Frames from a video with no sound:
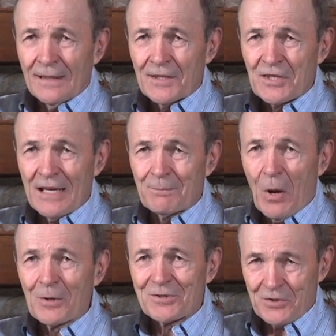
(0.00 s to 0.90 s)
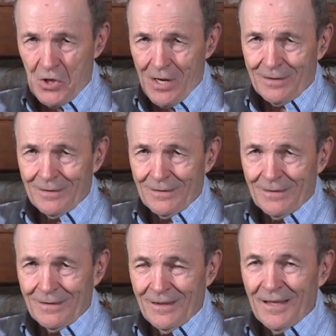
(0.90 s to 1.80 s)
is a balsa tank
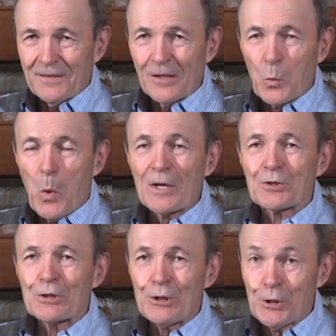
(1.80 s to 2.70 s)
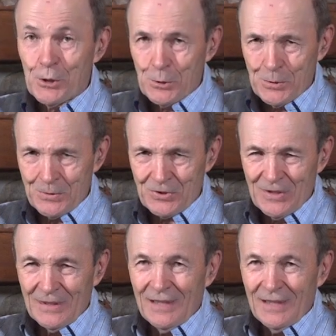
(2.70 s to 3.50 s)
that was used